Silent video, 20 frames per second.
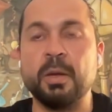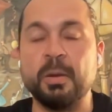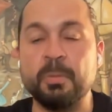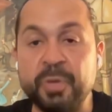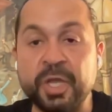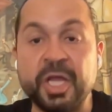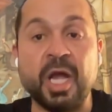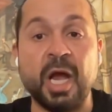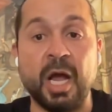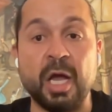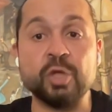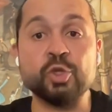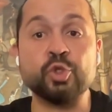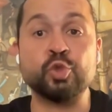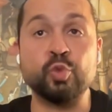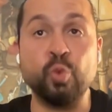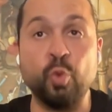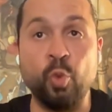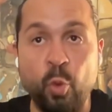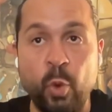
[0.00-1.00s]

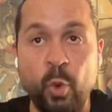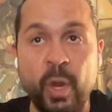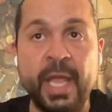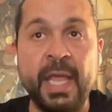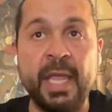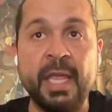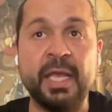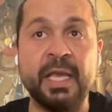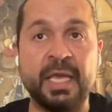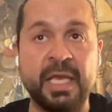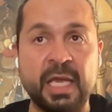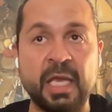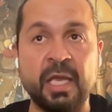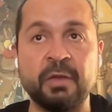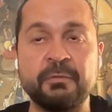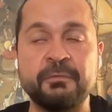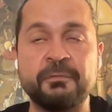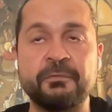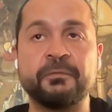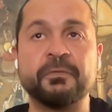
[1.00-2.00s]
because we
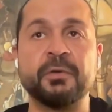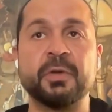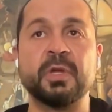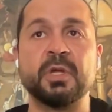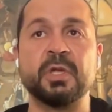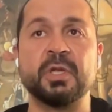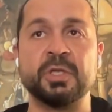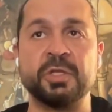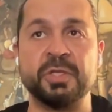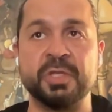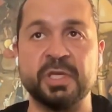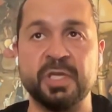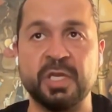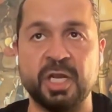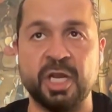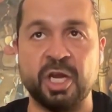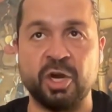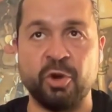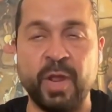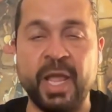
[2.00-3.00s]
give
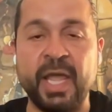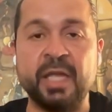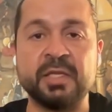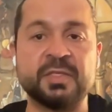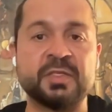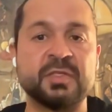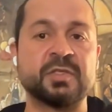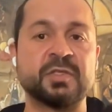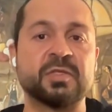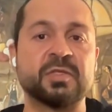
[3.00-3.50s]
great